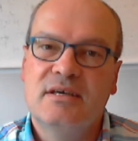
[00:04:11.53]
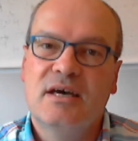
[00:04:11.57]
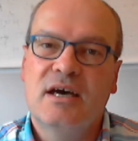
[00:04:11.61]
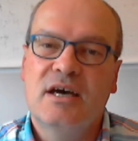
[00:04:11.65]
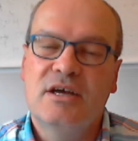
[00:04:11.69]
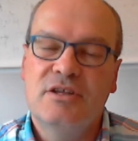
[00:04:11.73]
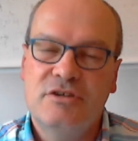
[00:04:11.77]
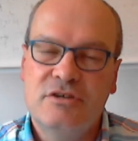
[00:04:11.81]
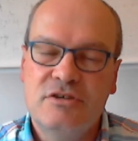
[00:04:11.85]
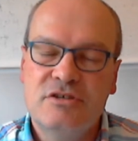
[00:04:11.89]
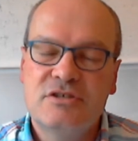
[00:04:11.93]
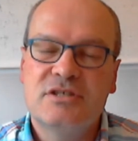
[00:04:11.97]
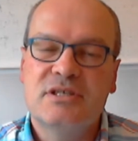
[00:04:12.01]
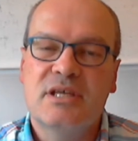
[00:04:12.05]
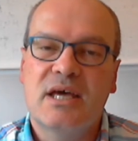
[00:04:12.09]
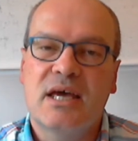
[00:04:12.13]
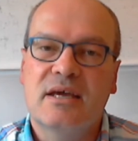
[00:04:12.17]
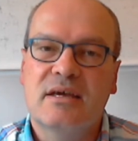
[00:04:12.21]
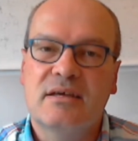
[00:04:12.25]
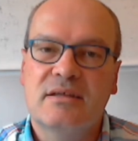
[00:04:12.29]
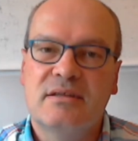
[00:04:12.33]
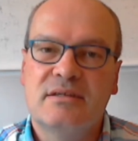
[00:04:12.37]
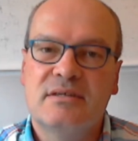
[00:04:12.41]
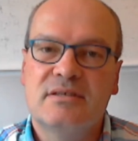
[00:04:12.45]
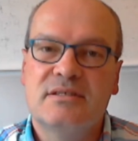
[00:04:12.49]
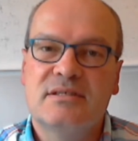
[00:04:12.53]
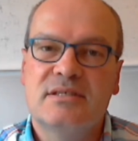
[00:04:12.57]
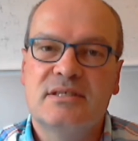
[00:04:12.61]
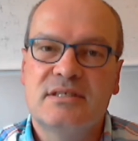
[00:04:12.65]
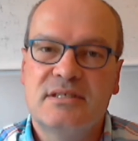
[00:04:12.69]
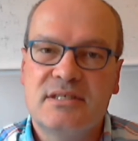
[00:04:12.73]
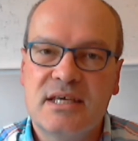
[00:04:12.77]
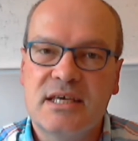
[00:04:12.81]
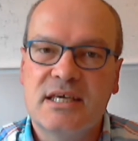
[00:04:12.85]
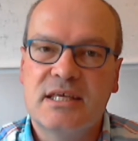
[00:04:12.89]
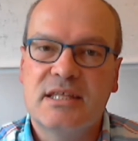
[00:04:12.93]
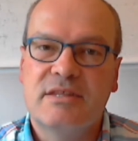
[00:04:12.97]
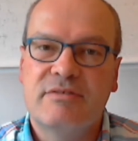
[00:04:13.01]
and your second is
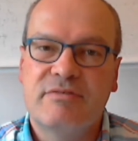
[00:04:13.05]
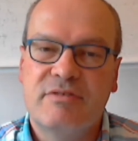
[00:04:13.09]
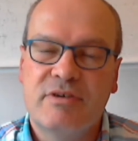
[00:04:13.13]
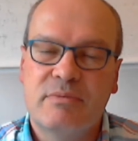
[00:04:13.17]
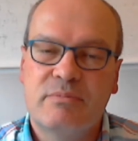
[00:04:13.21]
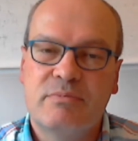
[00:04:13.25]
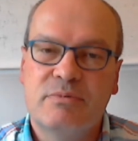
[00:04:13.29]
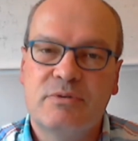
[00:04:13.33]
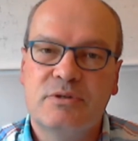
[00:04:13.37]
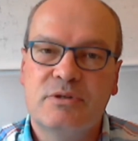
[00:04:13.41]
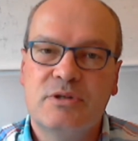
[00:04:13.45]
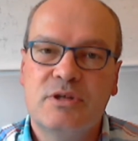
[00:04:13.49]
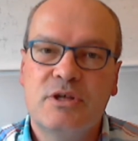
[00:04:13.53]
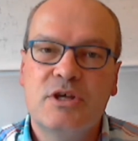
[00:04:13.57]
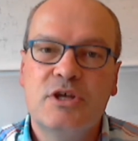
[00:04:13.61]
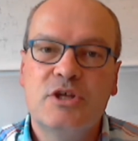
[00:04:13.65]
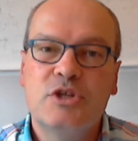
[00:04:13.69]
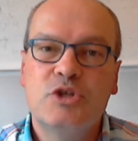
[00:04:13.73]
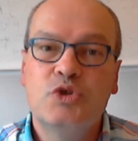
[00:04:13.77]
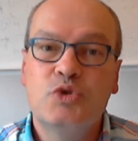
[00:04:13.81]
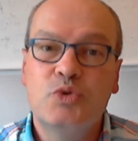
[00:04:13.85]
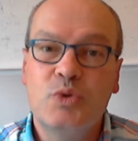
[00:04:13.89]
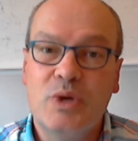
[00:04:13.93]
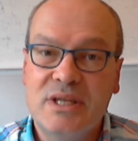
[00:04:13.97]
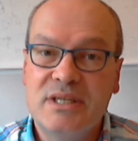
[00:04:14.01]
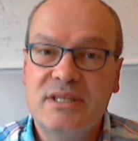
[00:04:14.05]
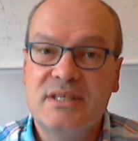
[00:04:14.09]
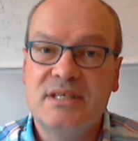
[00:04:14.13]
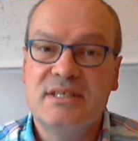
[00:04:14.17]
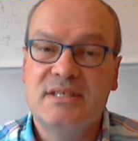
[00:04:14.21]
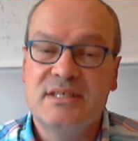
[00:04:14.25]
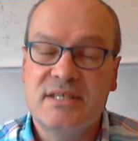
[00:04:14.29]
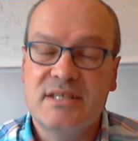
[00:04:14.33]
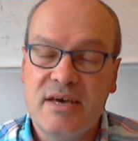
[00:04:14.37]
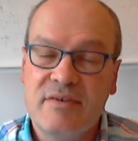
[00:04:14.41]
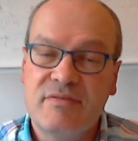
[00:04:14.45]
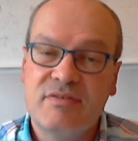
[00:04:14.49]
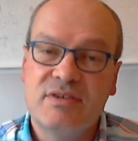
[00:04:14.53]
the 6th of April
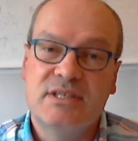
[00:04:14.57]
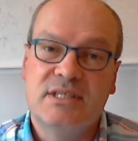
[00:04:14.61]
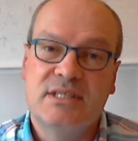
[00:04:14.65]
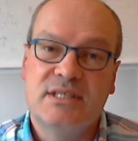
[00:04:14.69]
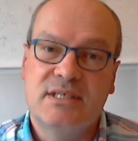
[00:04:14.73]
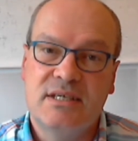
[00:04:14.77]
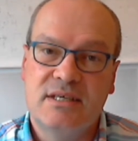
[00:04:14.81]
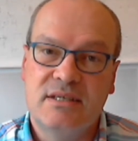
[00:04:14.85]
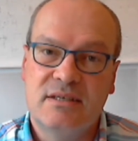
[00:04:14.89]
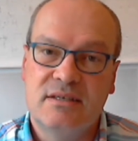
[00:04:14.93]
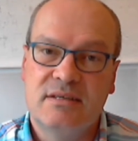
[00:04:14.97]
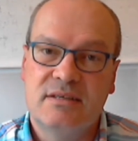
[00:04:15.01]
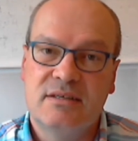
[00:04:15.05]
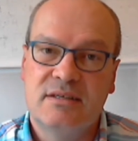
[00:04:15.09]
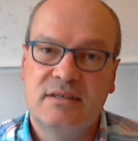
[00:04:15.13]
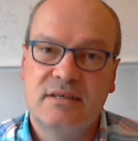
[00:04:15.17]
2017.